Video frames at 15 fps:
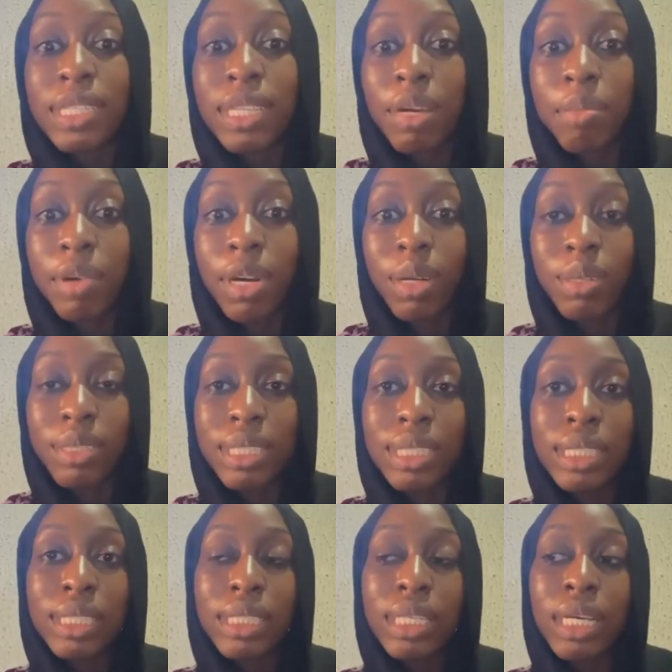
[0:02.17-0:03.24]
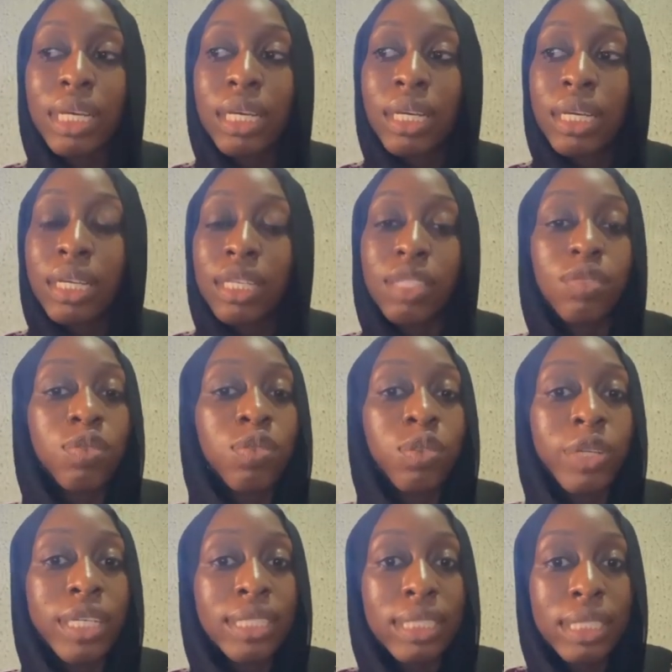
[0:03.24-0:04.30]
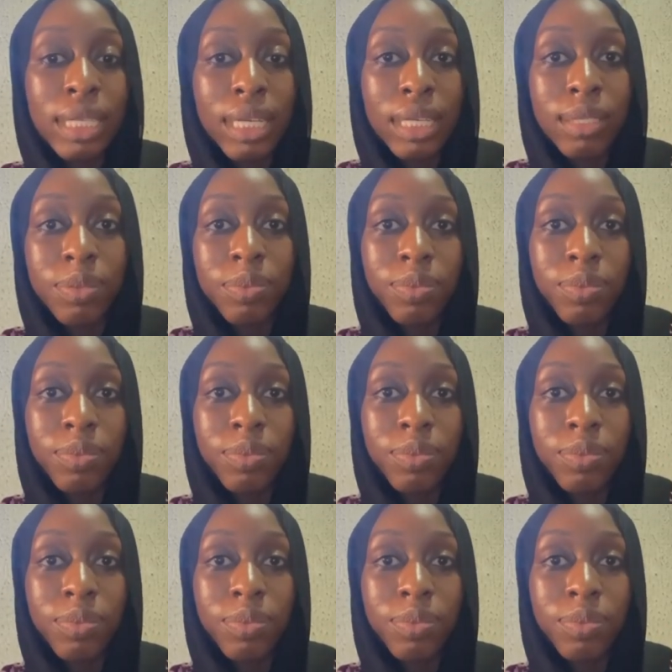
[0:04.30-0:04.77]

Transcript: about influenza,